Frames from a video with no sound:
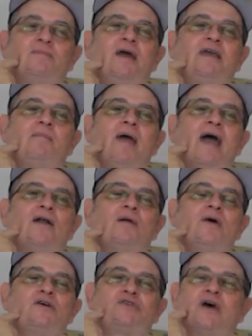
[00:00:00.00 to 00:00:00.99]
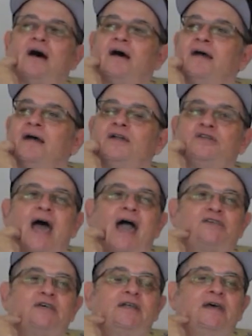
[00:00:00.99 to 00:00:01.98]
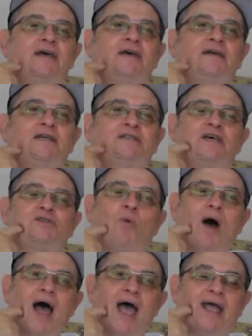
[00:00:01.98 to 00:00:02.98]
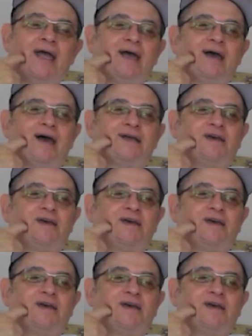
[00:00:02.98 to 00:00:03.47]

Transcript: I said, Mickey Mantle, Miss Jackson. He says, why?